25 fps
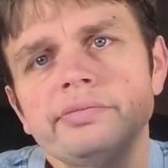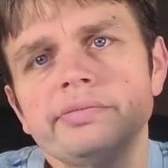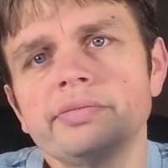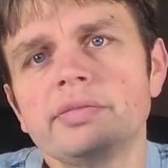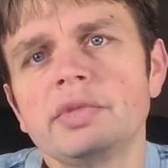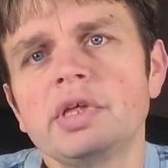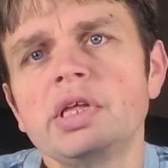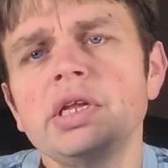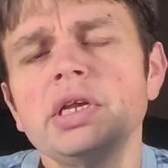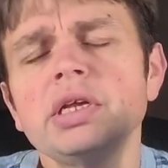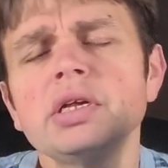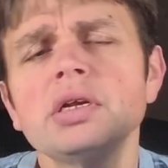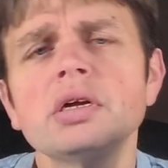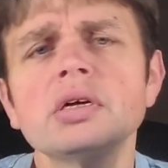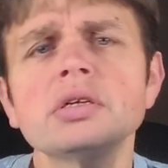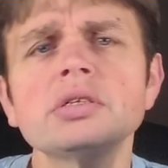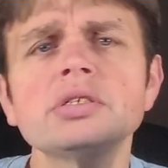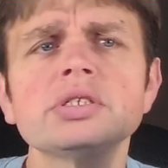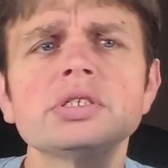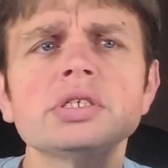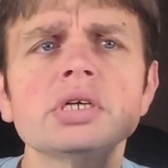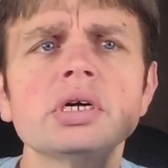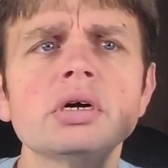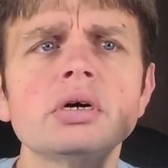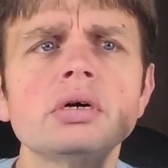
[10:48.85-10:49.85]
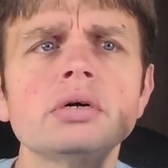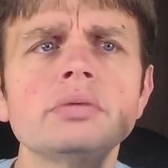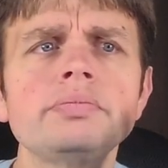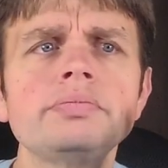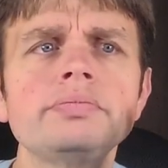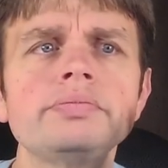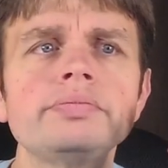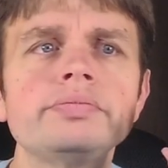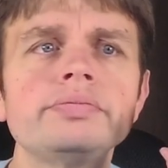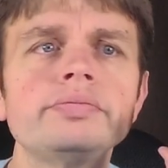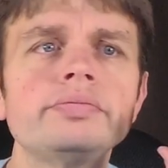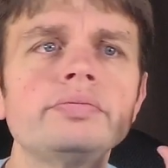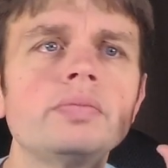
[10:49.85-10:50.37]
in a nutshell,
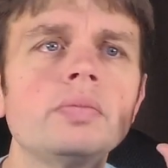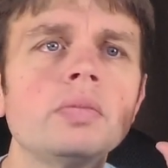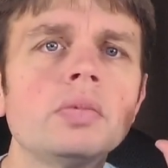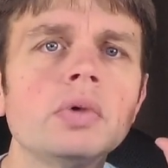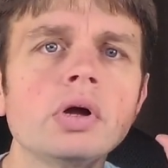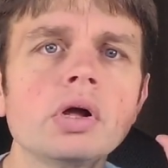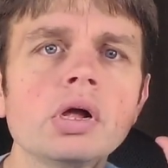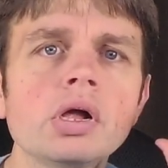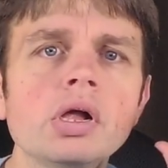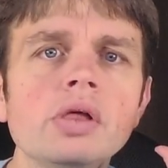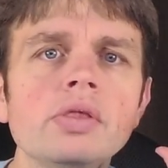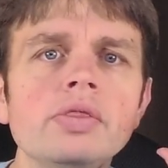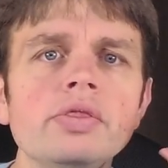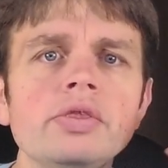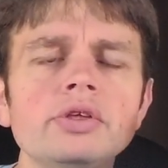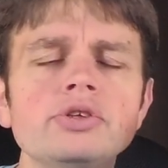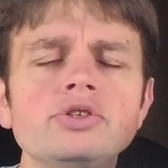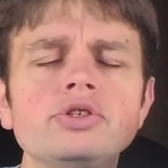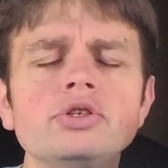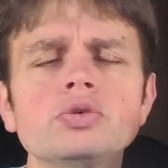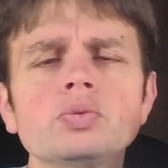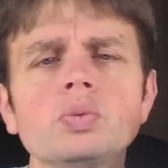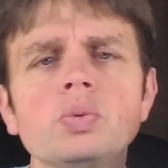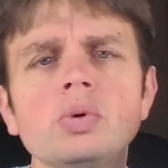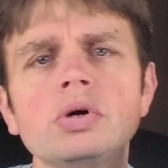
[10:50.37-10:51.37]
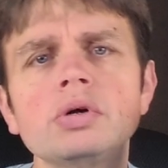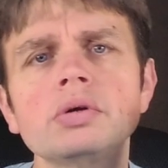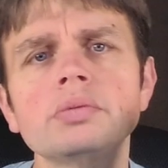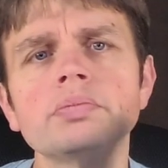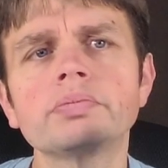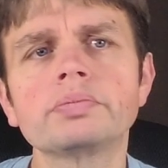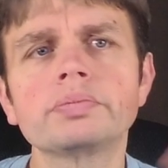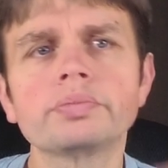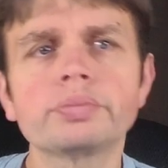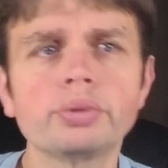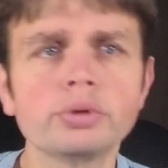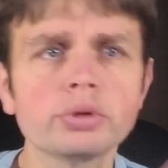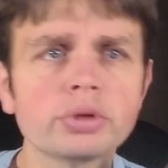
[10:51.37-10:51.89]
this is what
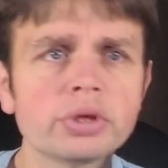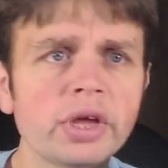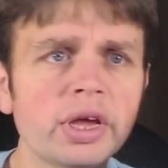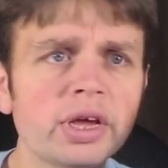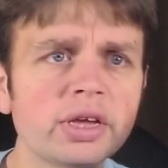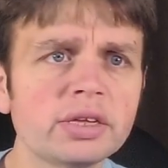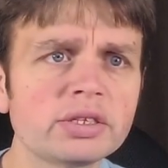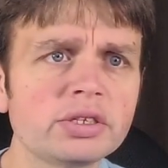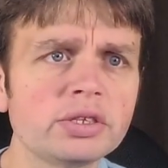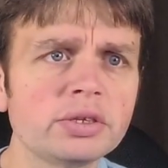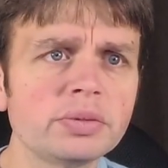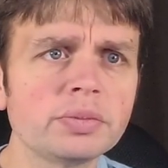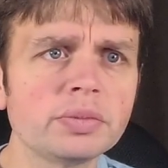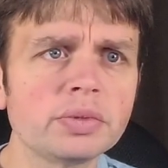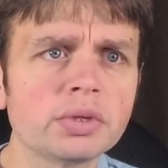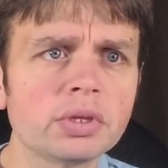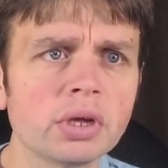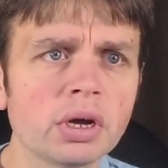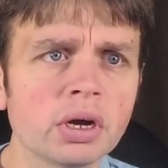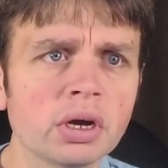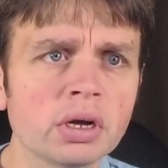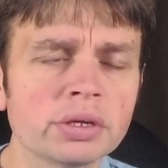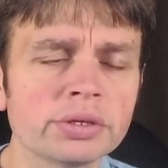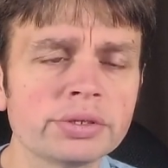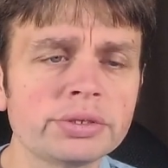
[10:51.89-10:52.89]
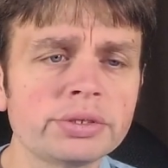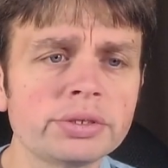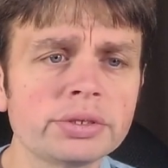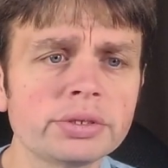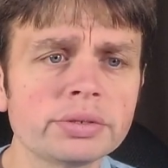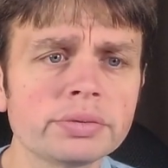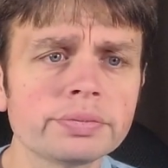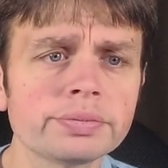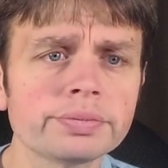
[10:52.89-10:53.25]
potassium does